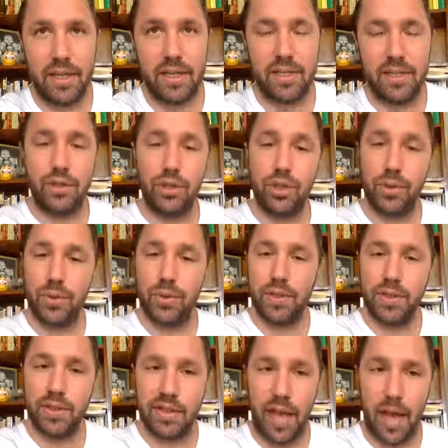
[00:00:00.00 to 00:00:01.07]
is juice
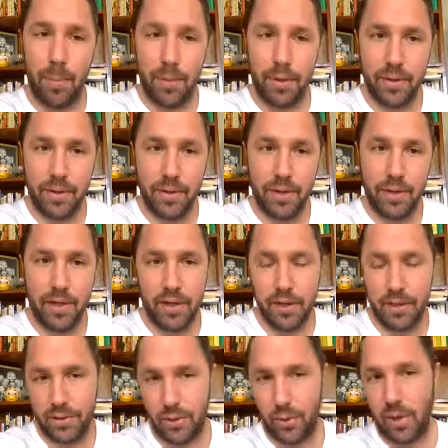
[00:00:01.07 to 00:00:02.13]
and sap.
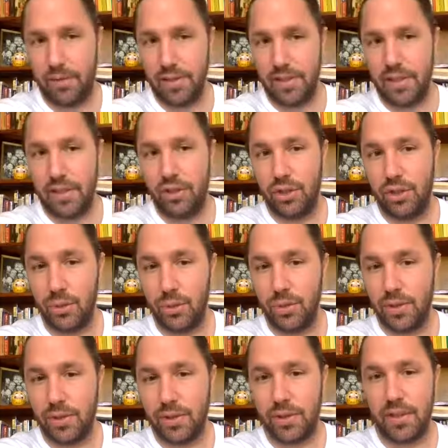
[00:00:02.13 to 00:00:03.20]
So obviously
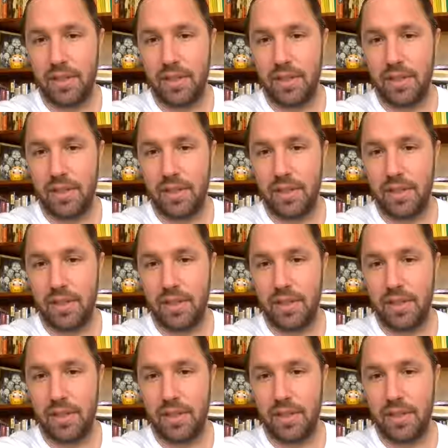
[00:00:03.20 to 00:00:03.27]
juice